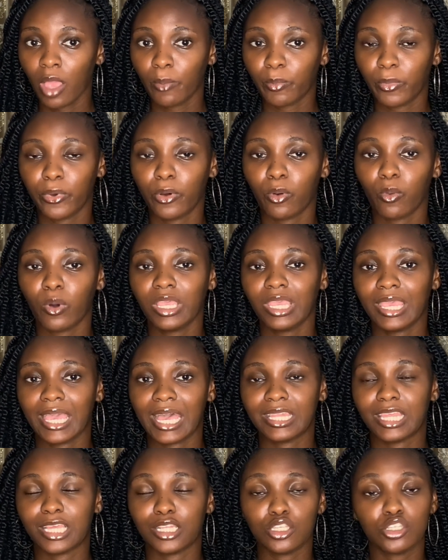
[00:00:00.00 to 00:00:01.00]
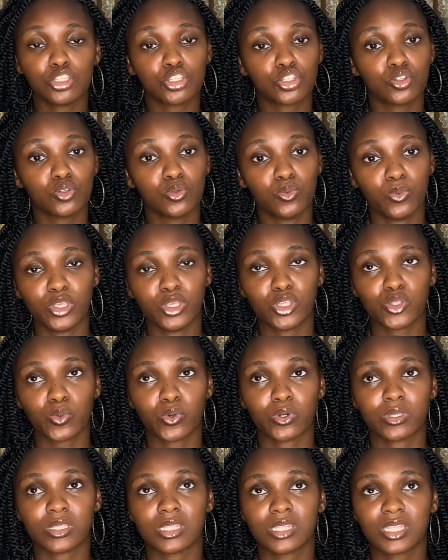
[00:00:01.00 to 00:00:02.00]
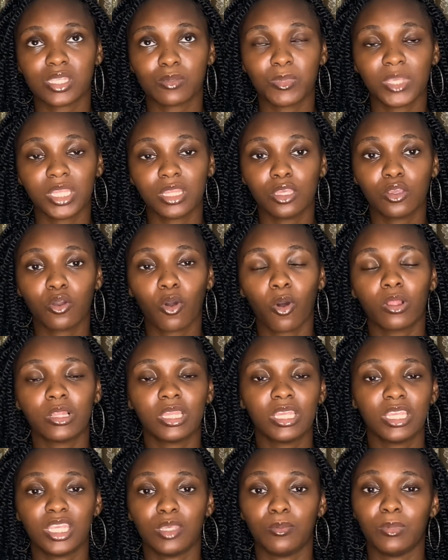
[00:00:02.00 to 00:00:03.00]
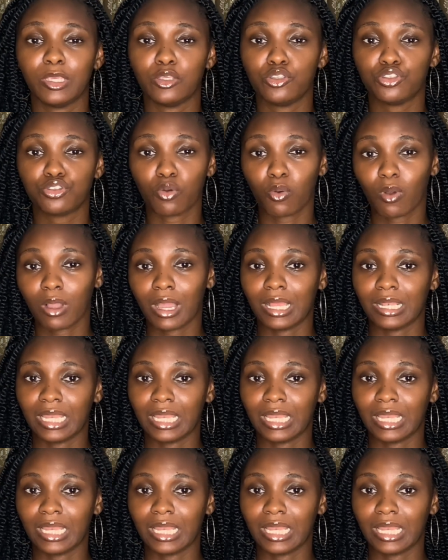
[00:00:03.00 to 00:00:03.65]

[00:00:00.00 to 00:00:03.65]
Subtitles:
But what he had an issue with was Timini calling him a joker,